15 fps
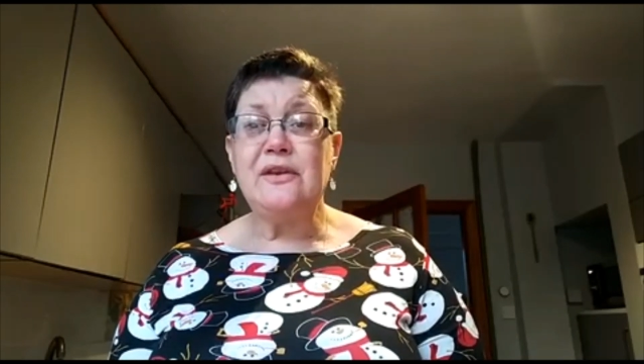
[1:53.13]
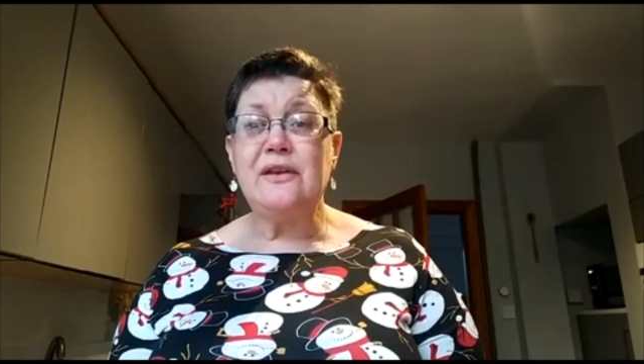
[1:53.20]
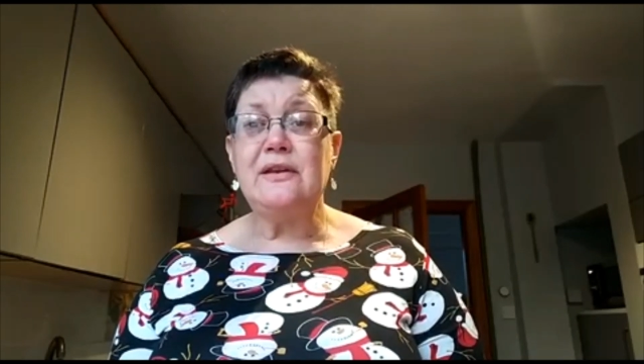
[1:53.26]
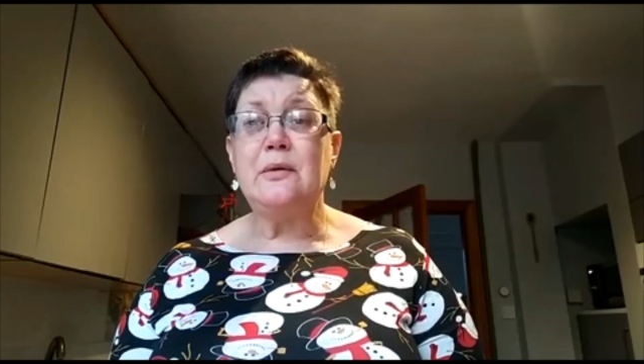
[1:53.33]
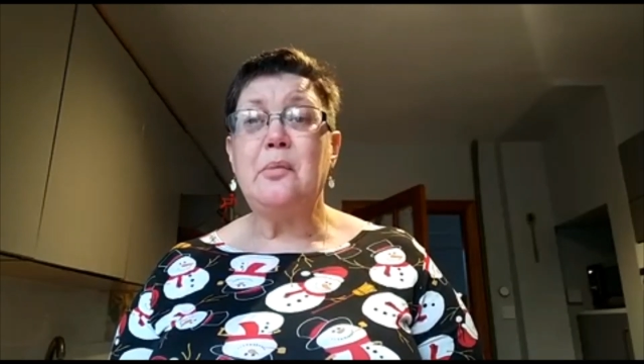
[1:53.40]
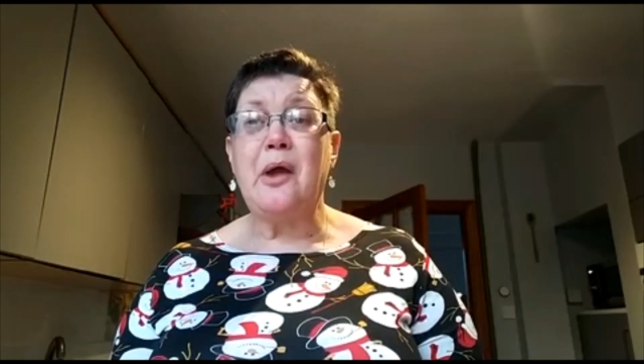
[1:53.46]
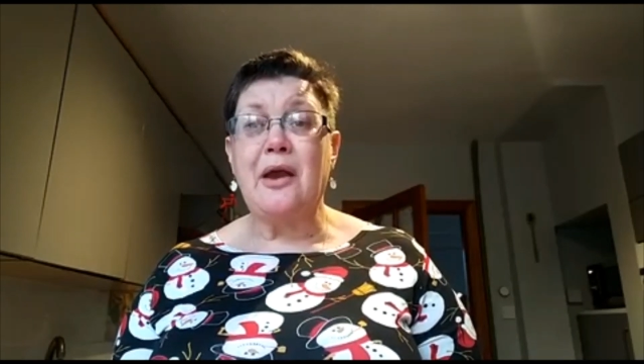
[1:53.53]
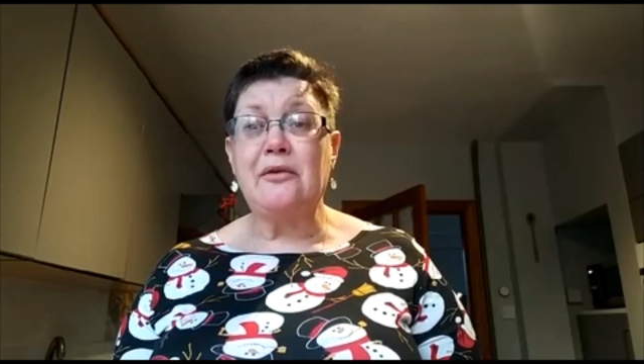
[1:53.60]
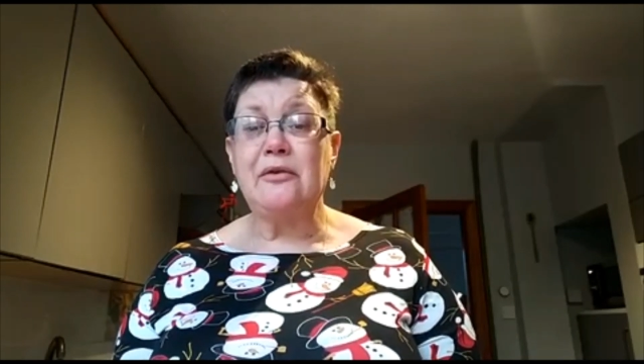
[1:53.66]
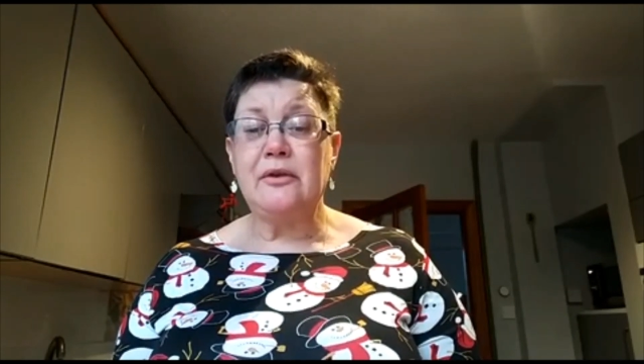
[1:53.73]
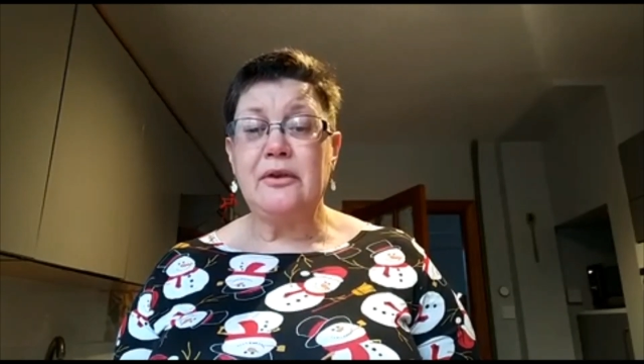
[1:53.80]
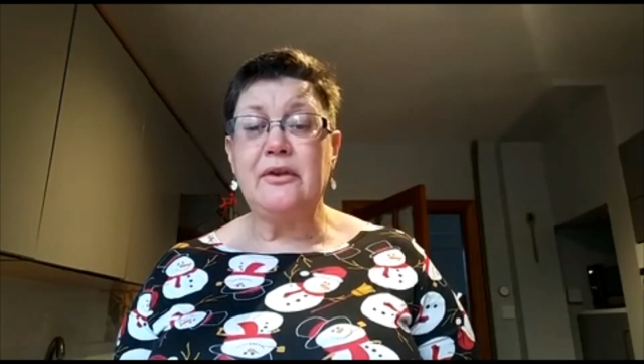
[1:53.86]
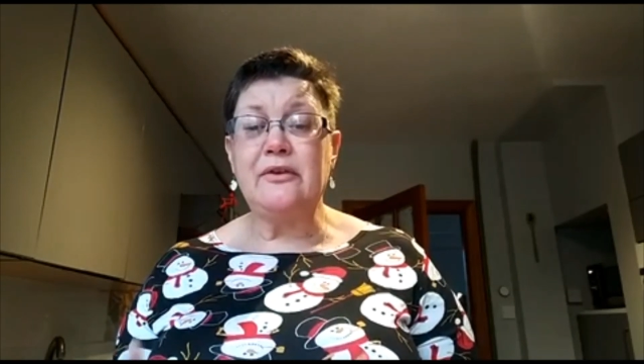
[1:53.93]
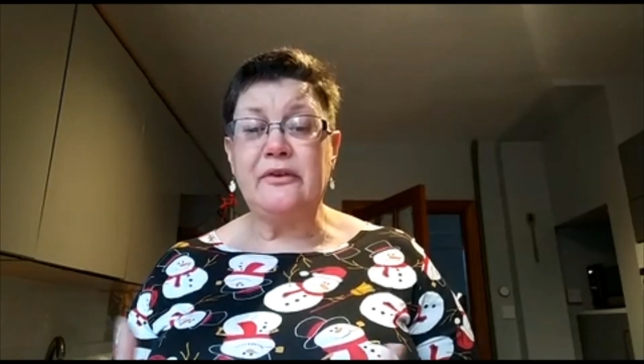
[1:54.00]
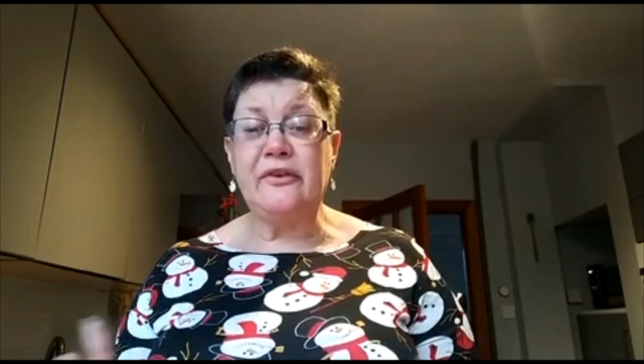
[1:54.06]
than
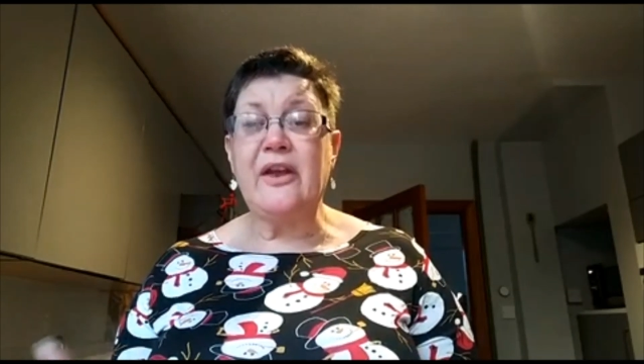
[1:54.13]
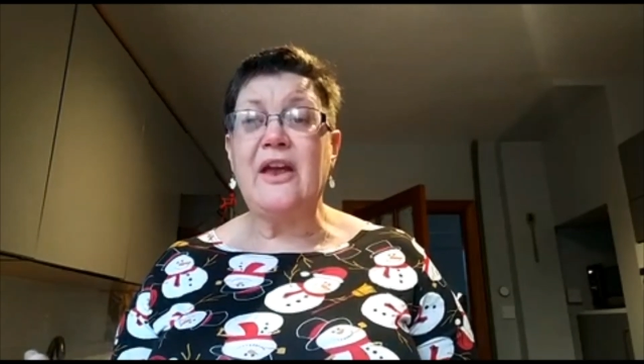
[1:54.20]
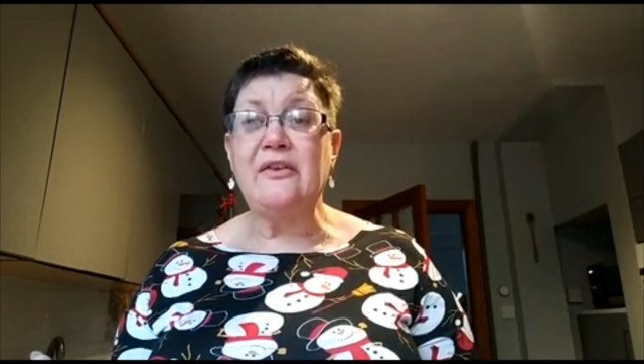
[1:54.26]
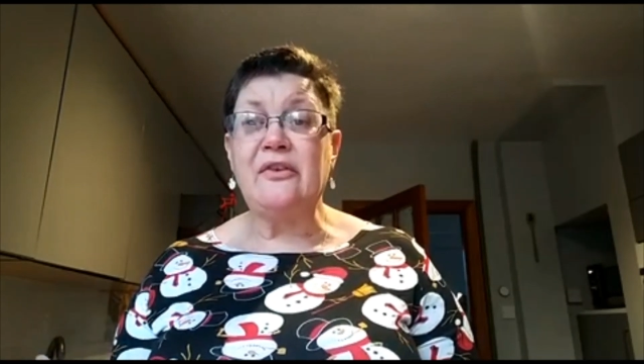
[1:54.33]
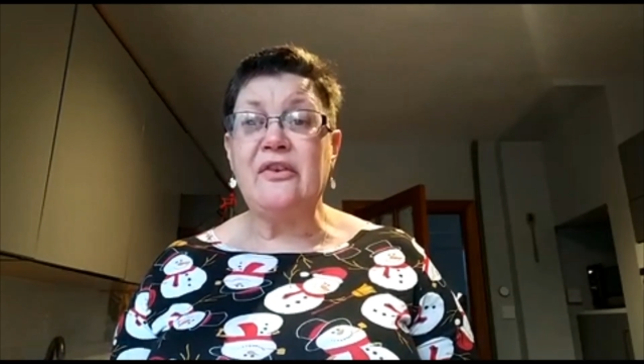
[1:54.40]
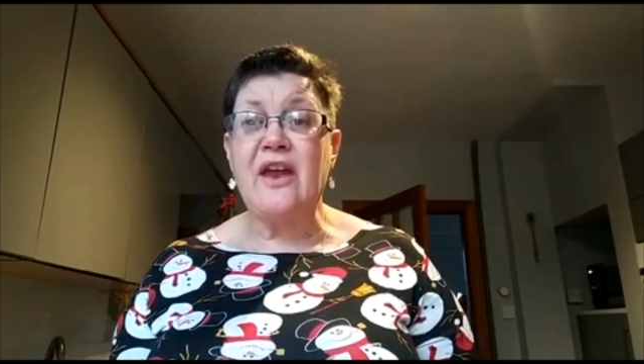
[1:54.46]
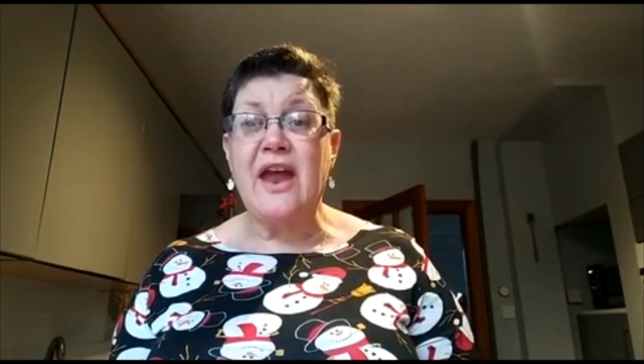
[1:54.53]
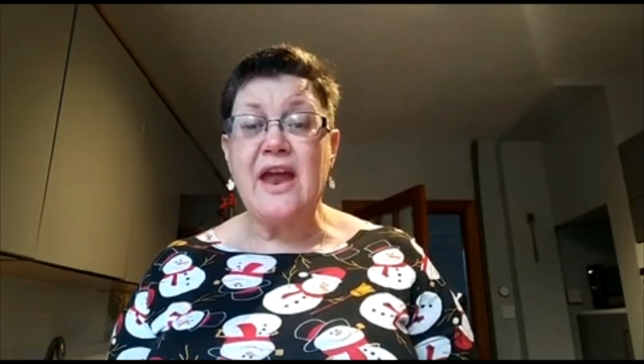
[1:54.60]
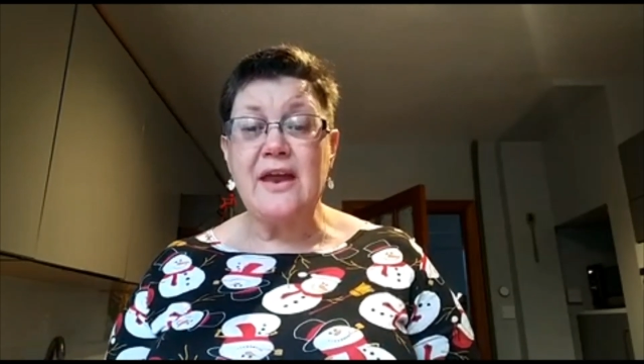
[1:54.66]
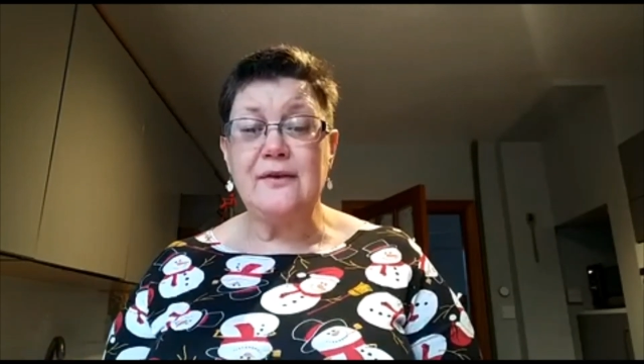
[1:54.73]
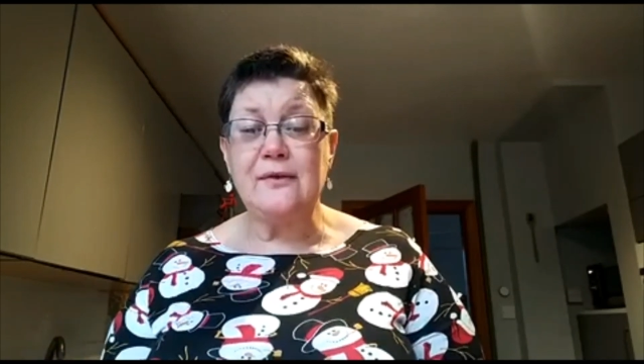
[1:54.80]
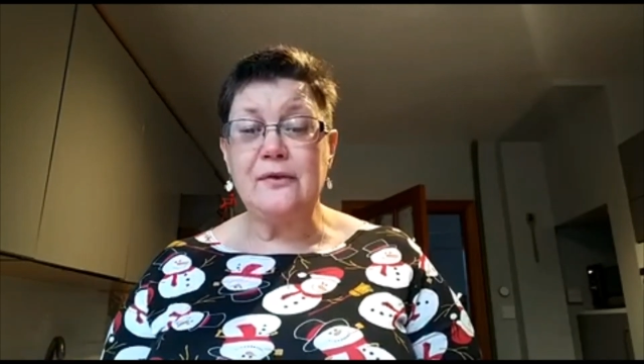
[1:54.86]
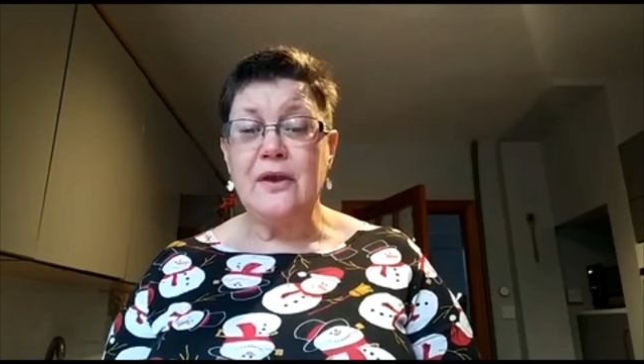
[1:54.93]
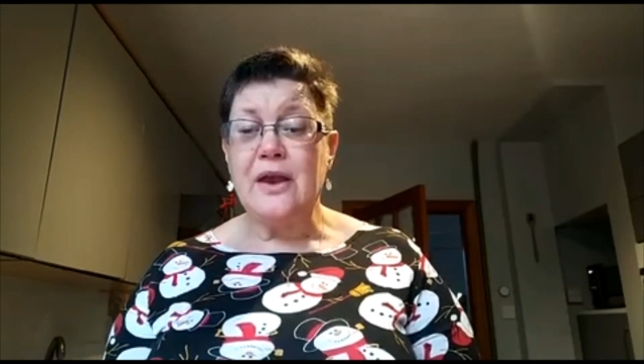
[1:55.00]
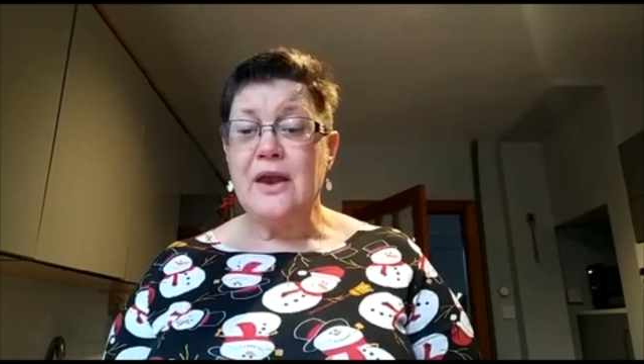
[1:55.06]
a set of
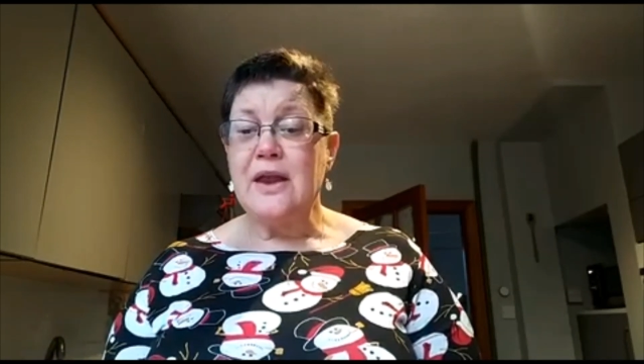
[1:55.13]
stairs.